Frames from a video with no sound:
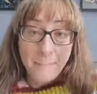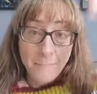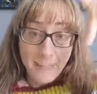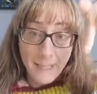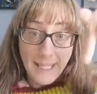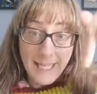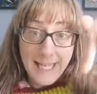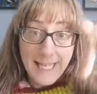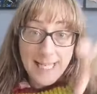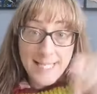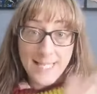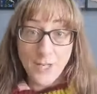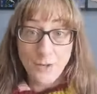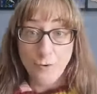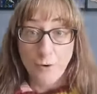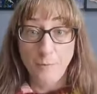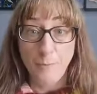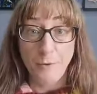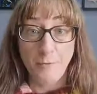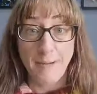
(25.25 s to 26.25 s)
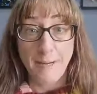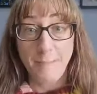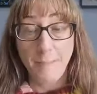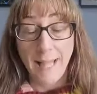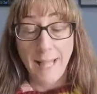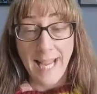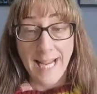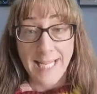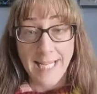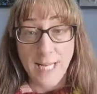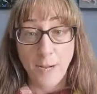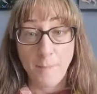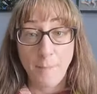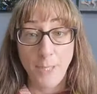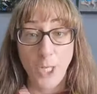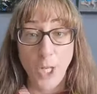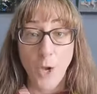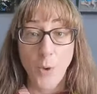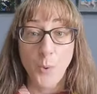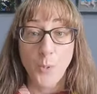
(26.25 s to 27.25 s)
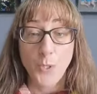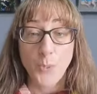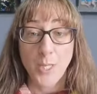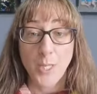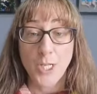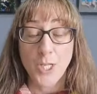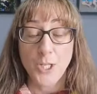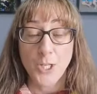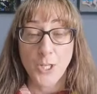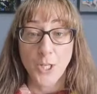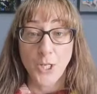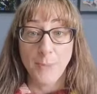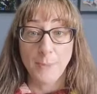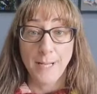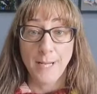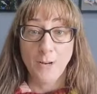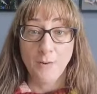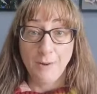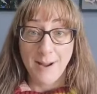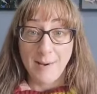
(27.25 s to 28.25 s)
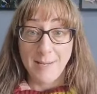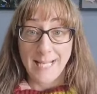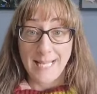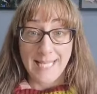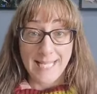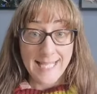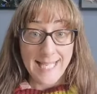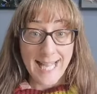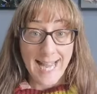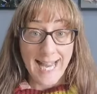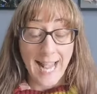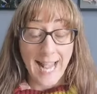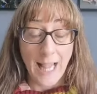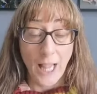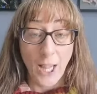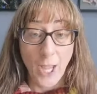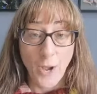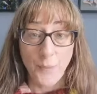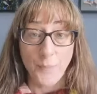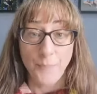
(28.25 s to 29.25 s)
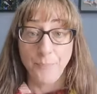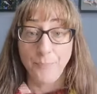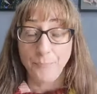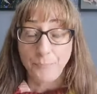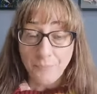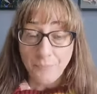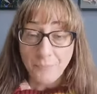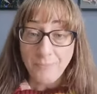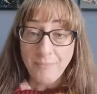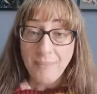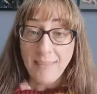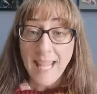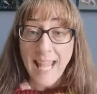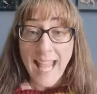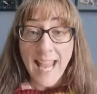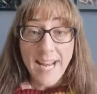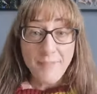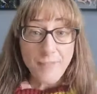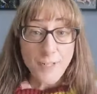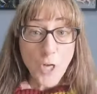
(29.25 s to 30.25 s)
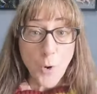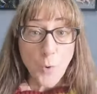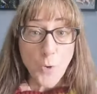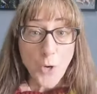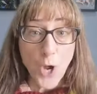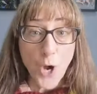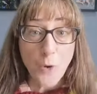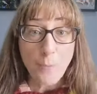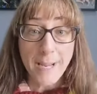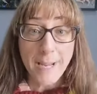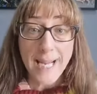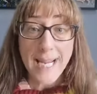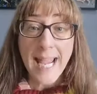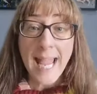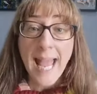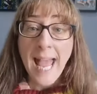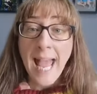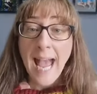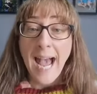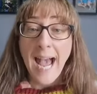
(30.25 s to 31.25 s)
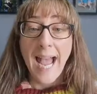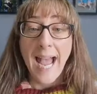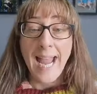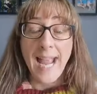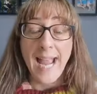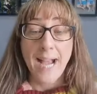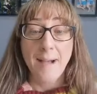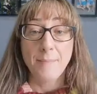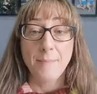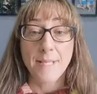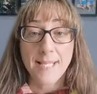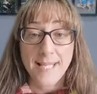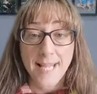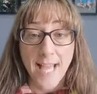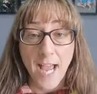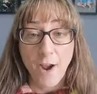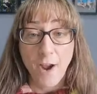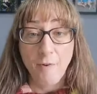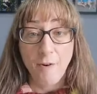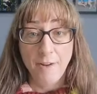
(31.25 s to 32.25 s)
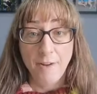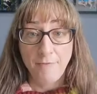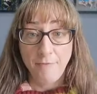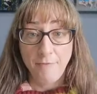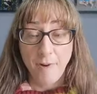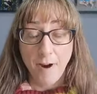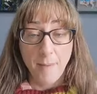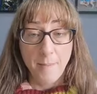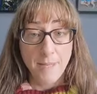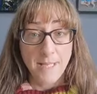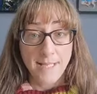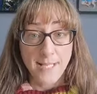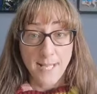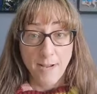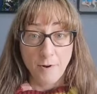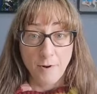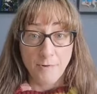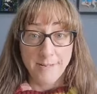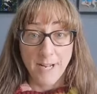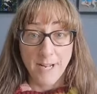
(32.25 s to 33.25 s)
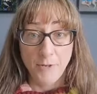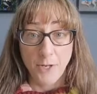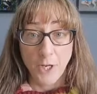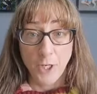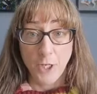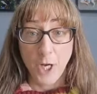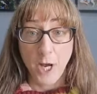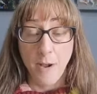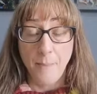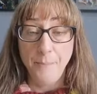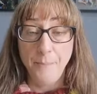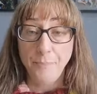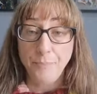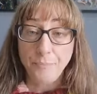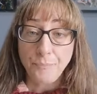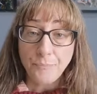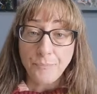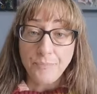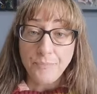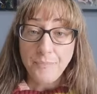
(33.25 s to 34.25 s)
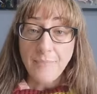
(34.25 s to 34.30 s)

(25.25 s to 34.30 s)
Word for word: then please drop a replay down below so I can circle back around and say hello. And if you don't know me, I am Sarah from sarahgrannell.com